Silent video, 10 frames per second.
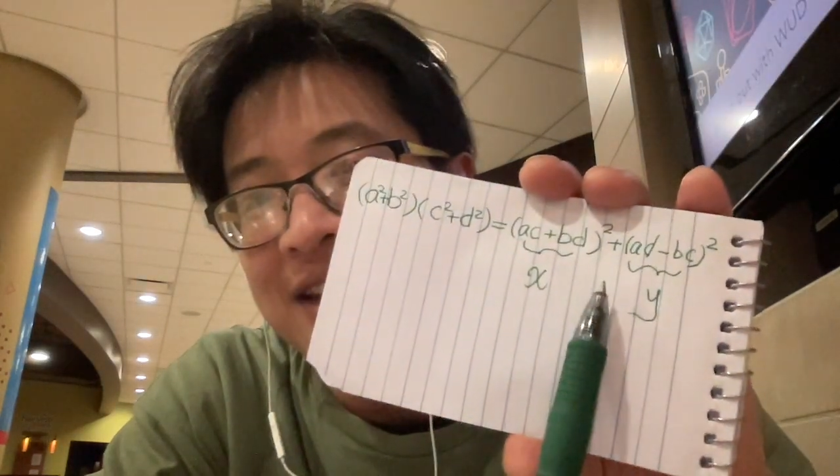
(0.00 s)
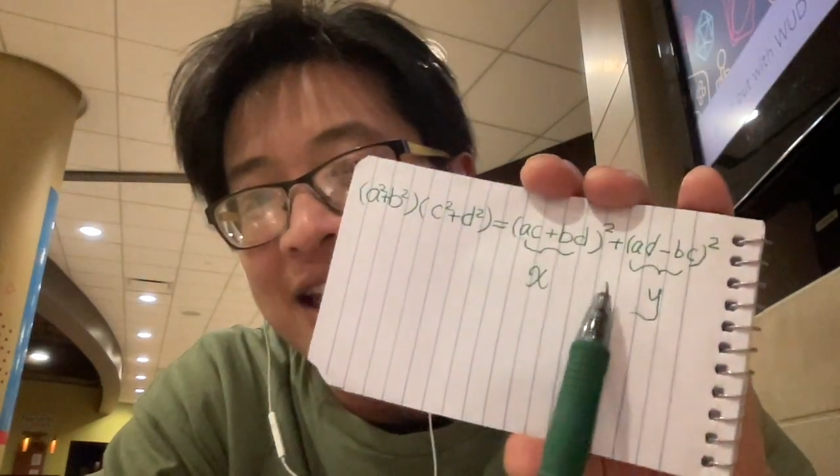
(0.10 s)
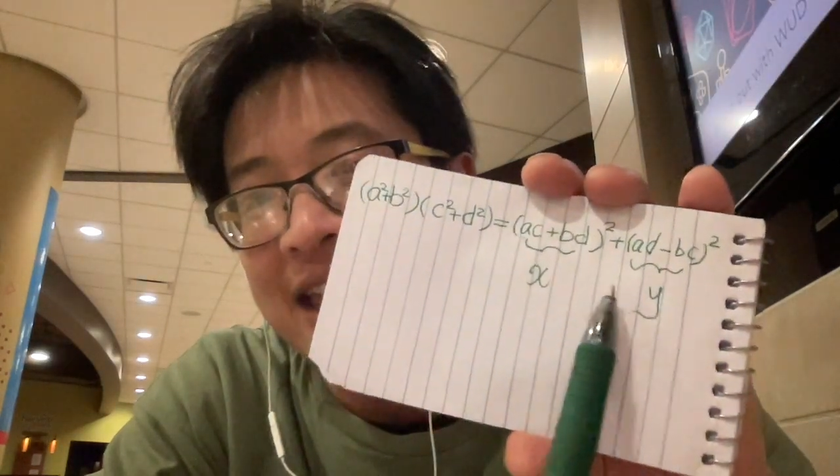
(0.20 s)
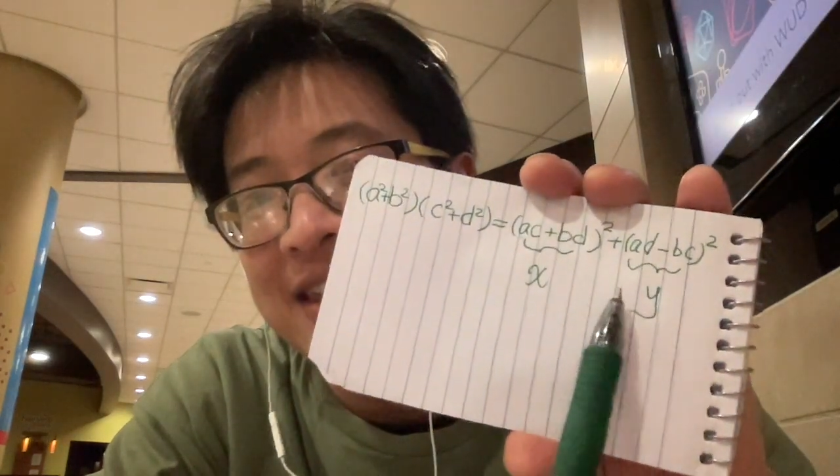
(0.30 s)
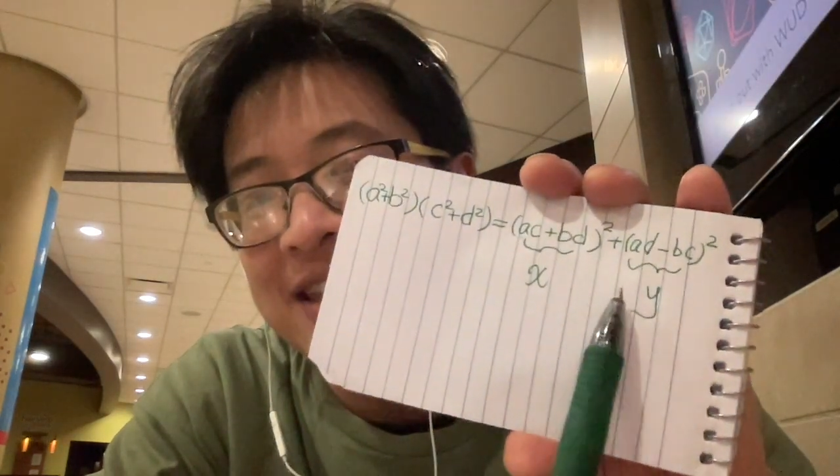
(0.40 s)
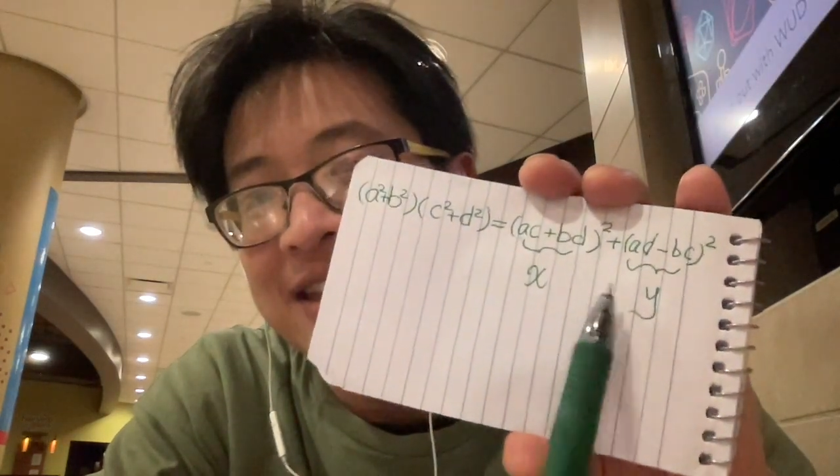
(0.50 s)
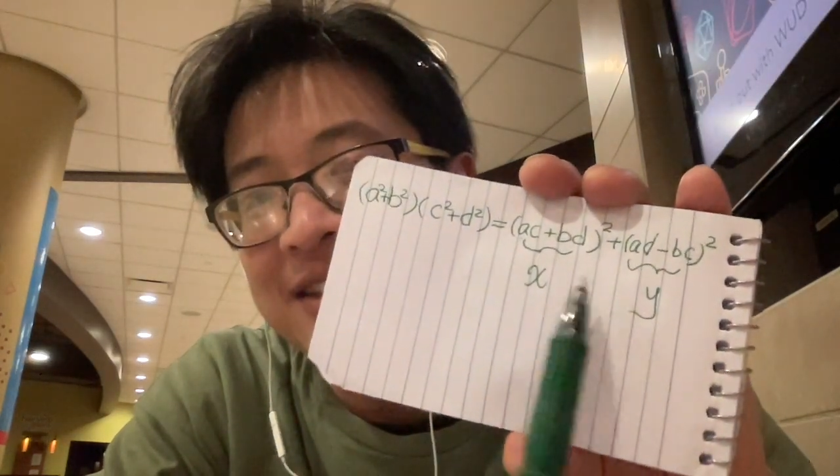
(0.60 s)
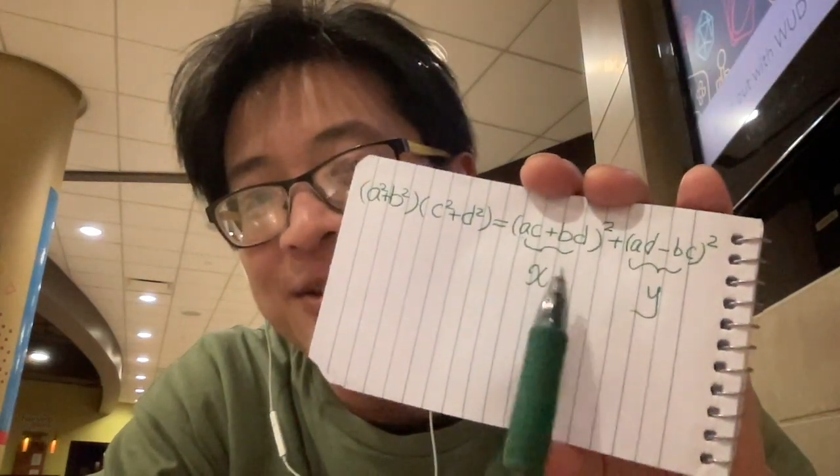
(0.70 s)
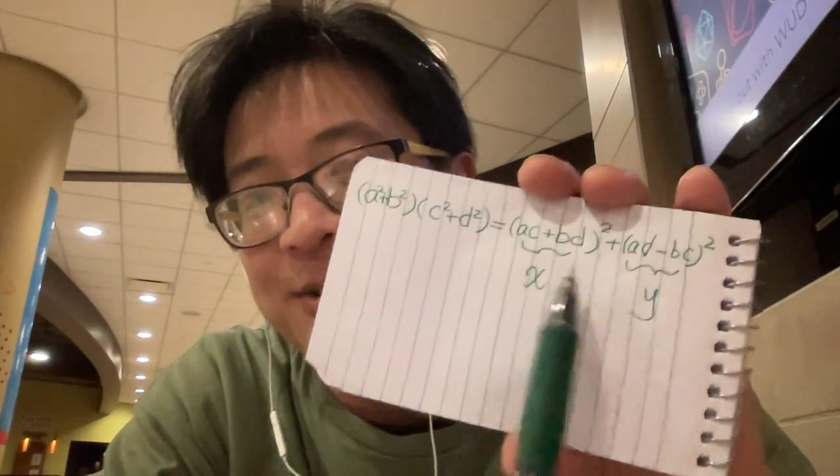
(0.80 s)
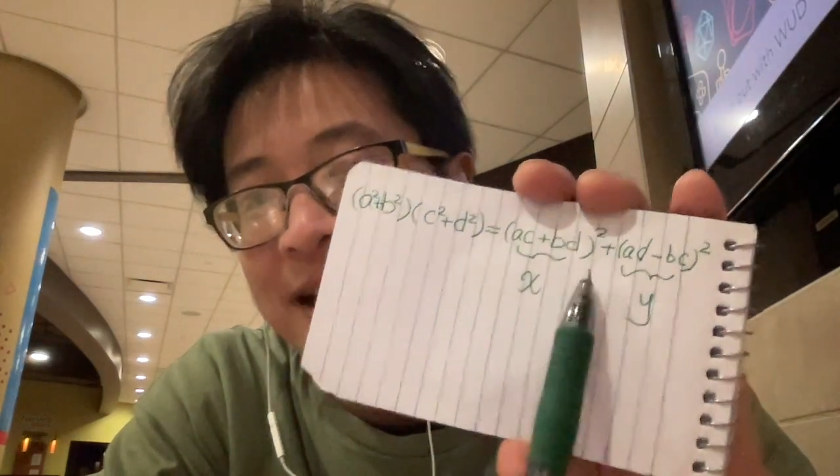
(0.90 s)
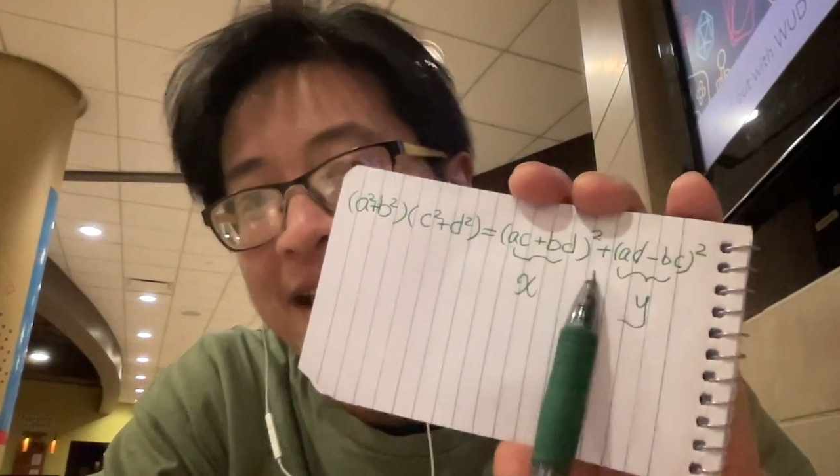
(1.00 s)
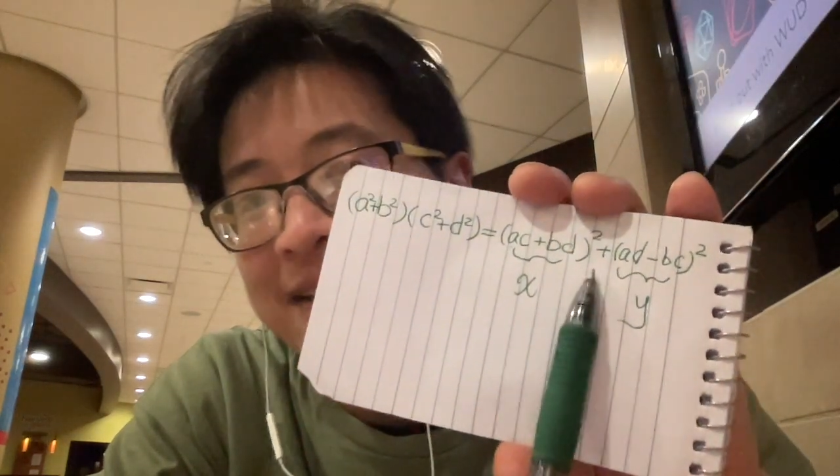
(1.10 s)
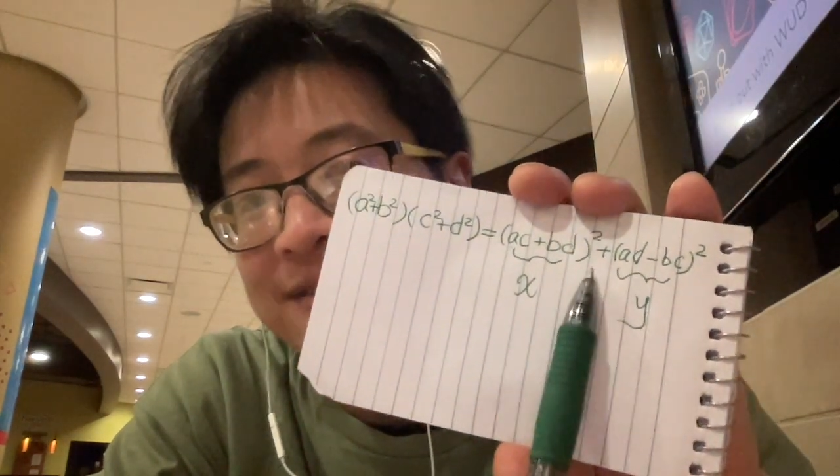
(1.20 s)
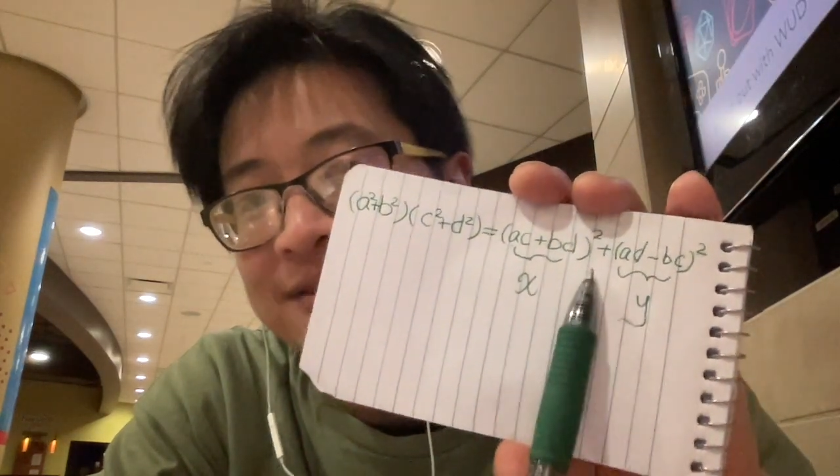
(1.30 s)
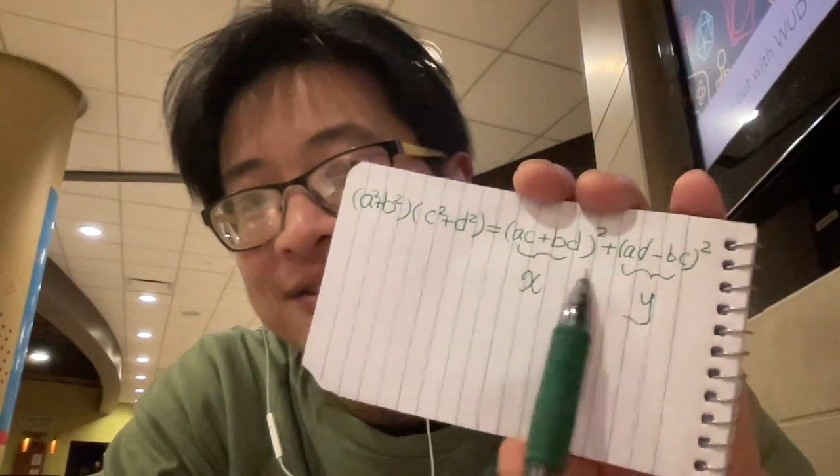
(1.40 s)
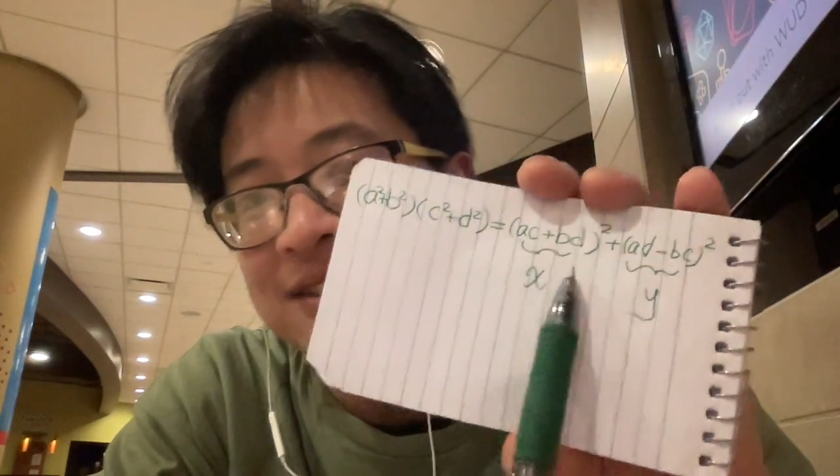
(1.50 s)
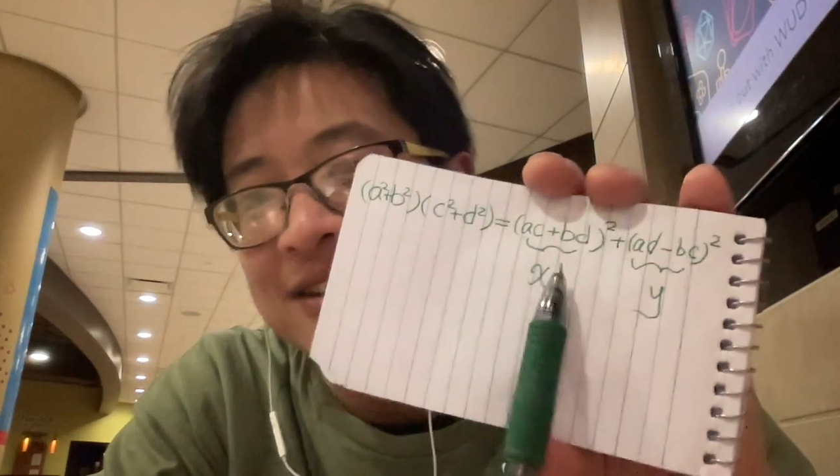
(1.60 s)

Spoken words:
and then you have